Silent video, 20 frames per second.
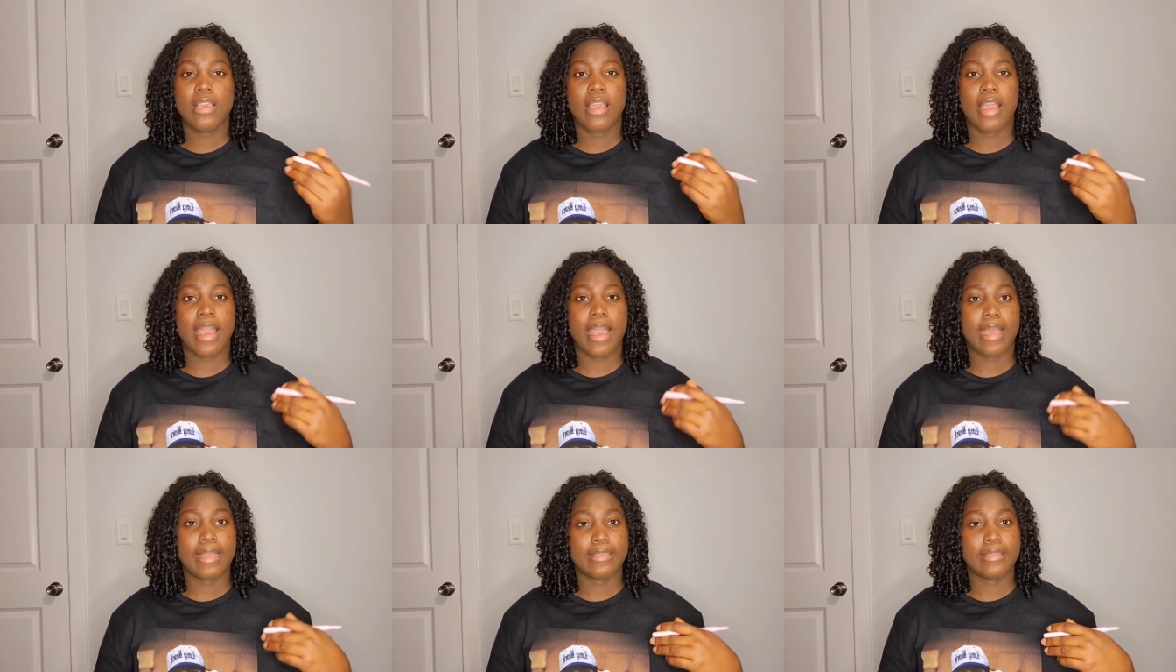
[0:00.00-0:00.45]

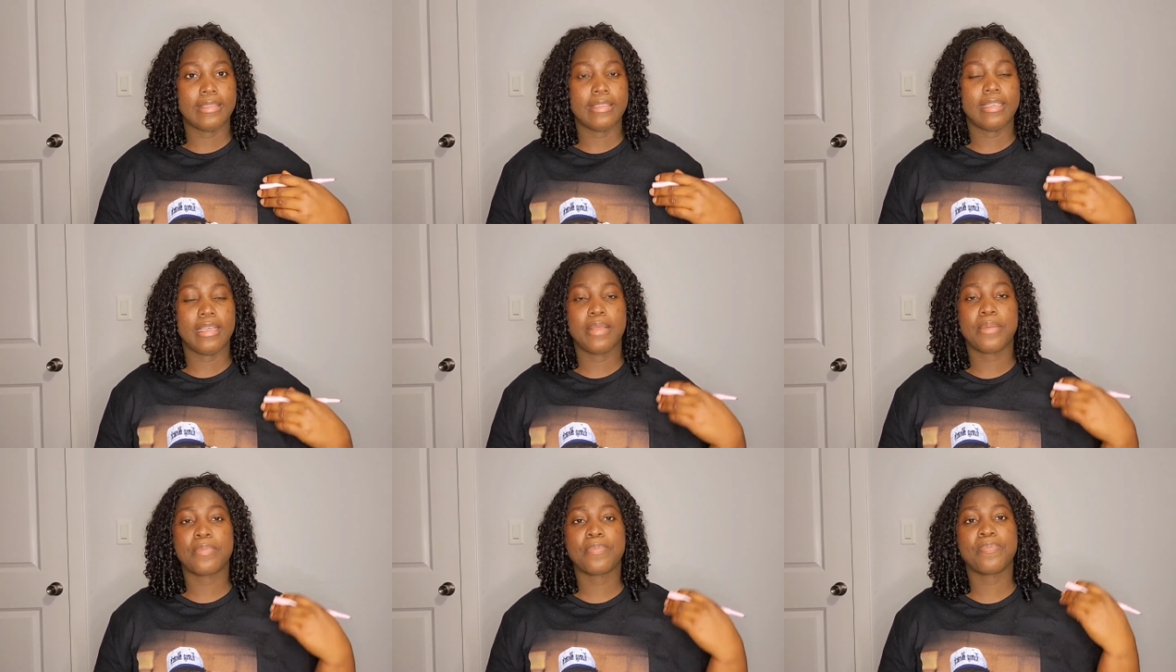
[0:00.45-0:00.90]
and
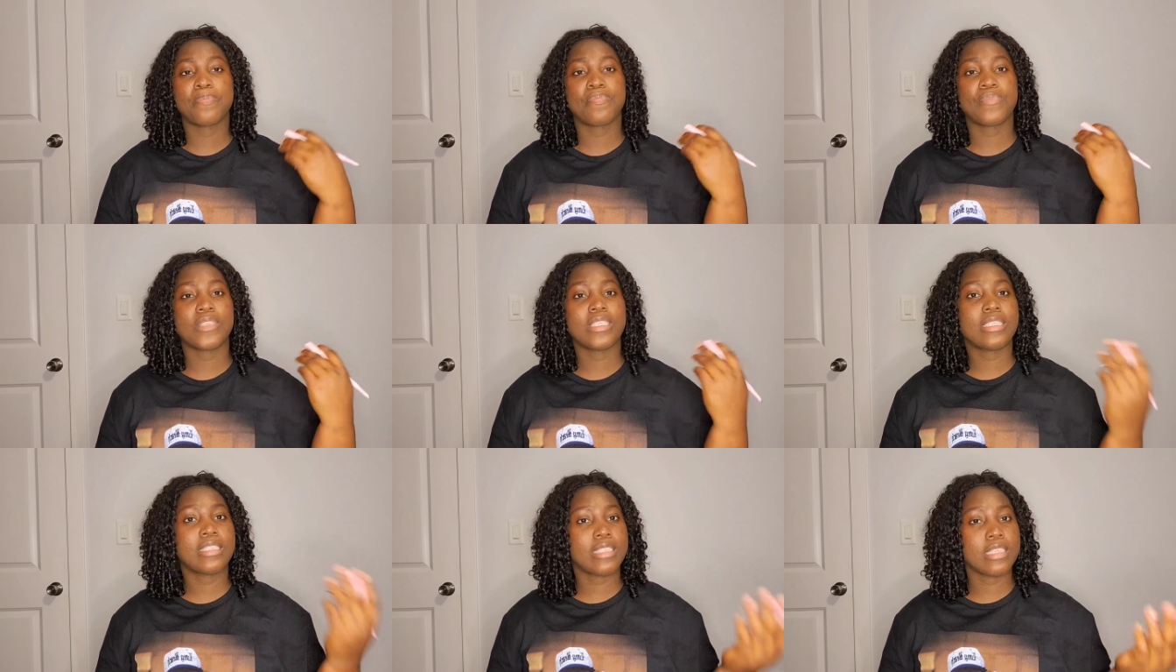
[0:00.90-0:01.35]

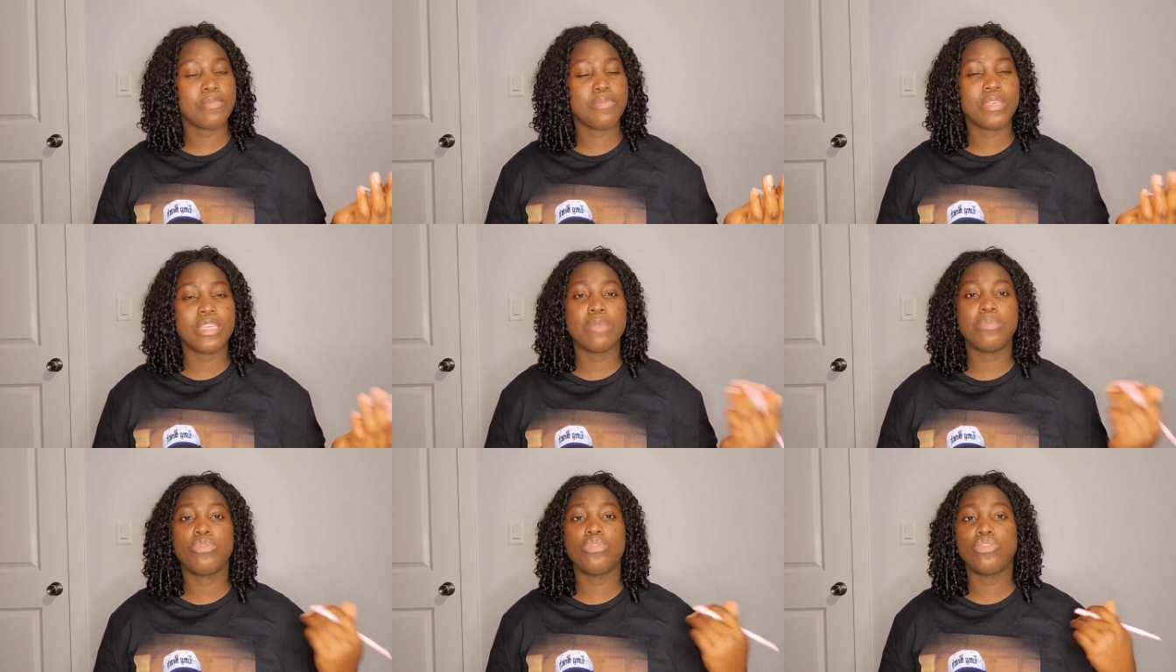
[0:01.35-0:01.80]
still
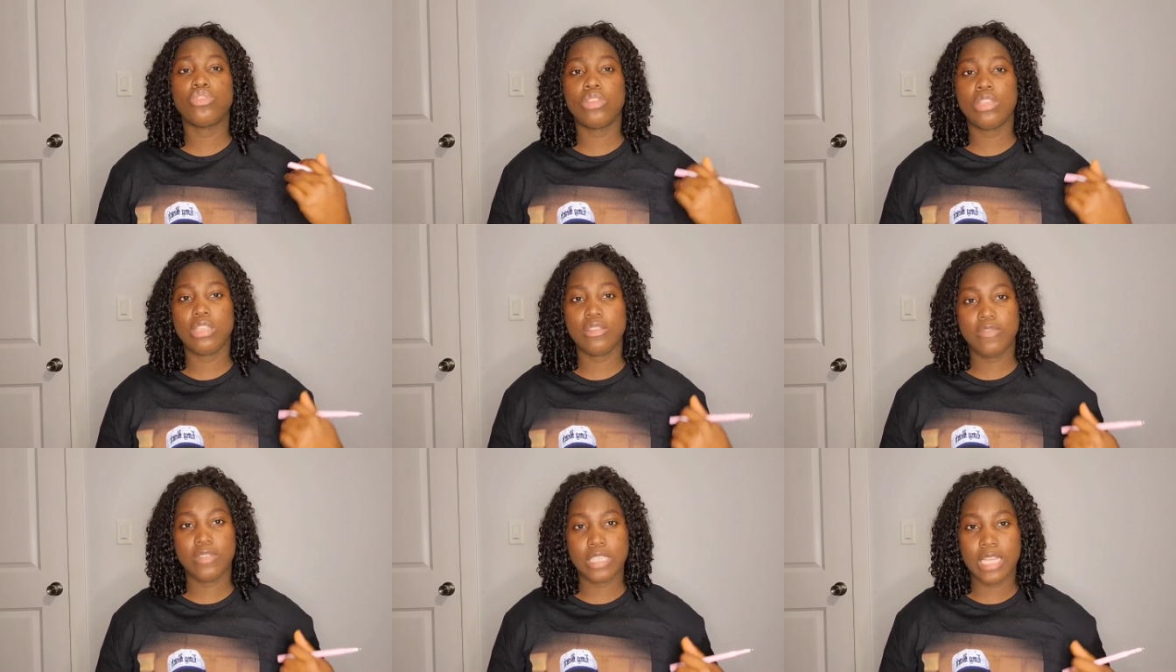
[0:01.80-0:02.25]
be able to
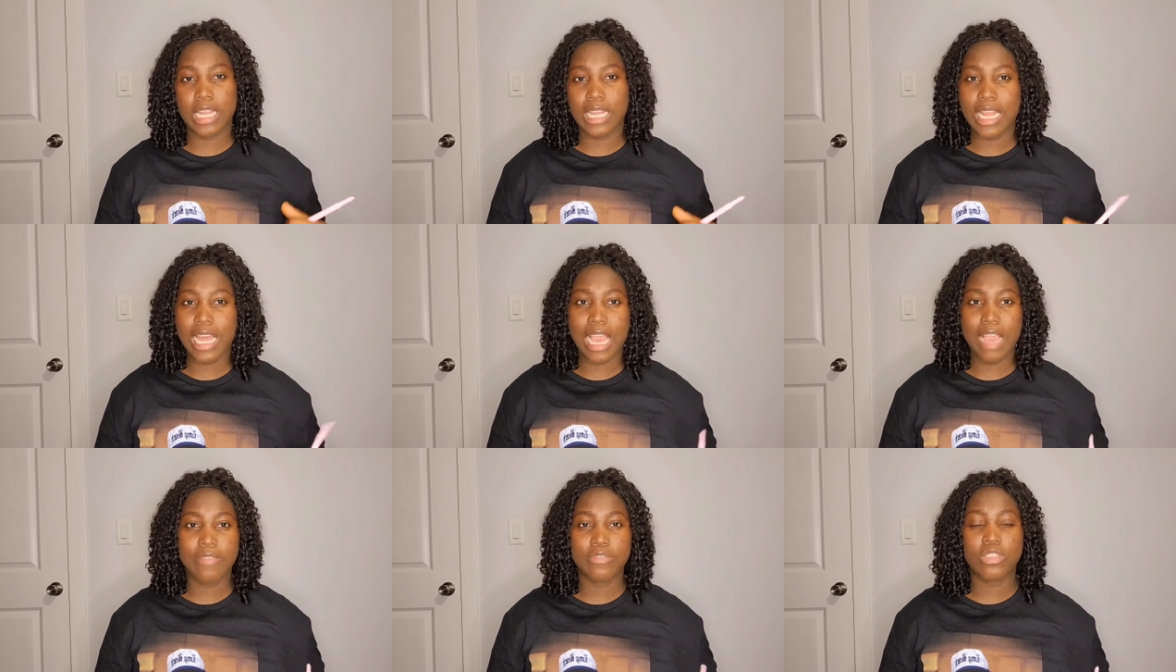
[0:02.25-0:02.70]
live their
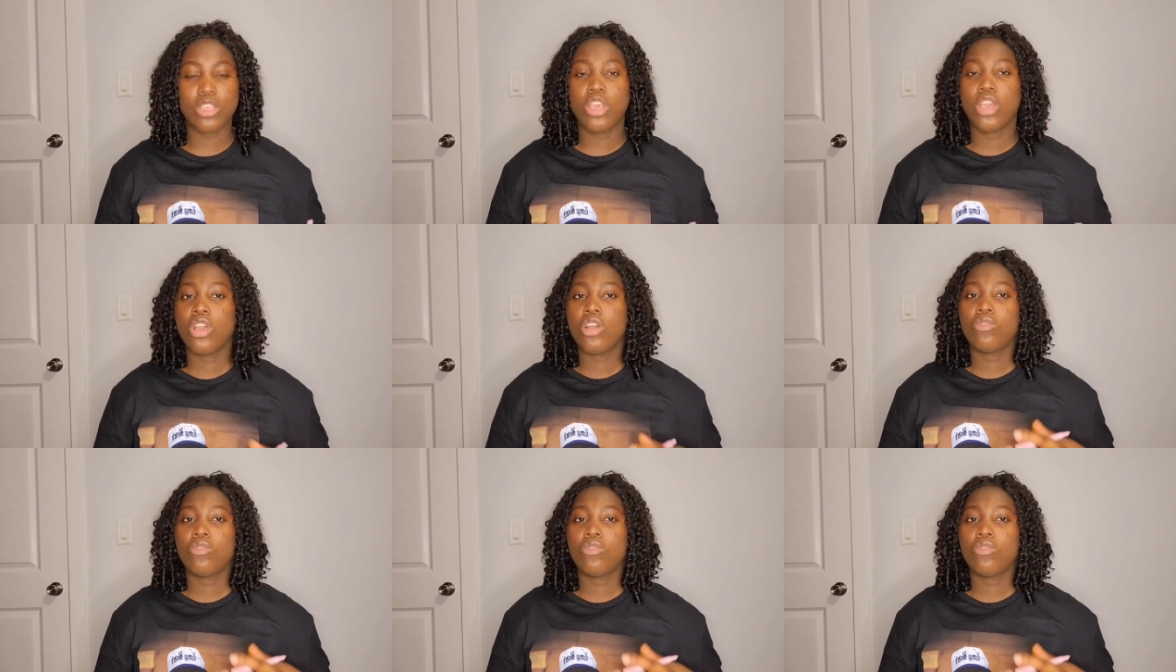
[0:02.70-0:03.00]
lives